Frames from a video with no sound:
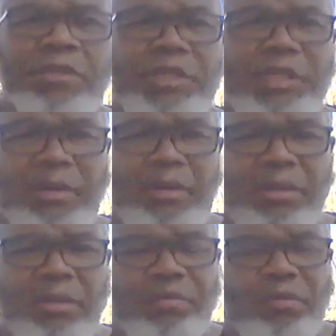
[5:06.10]
for
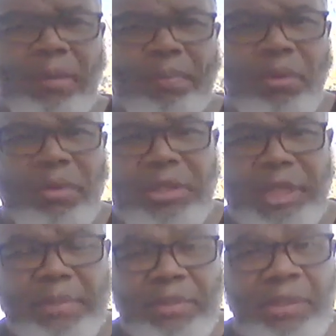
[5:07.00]
Cigars on the Front Porch,
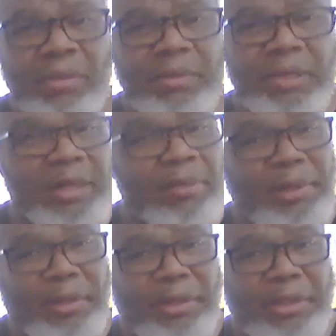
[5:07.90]
episode number
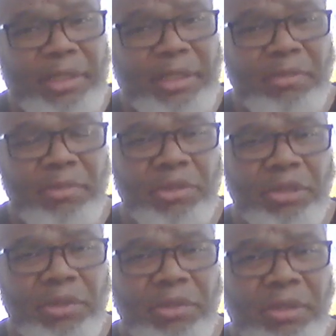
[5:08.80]
36, with your
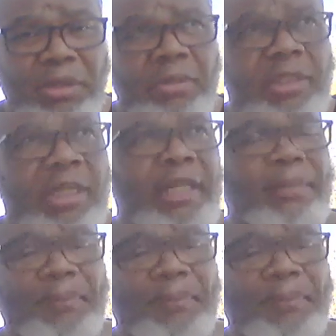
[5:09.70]
host, Uncle Scotty.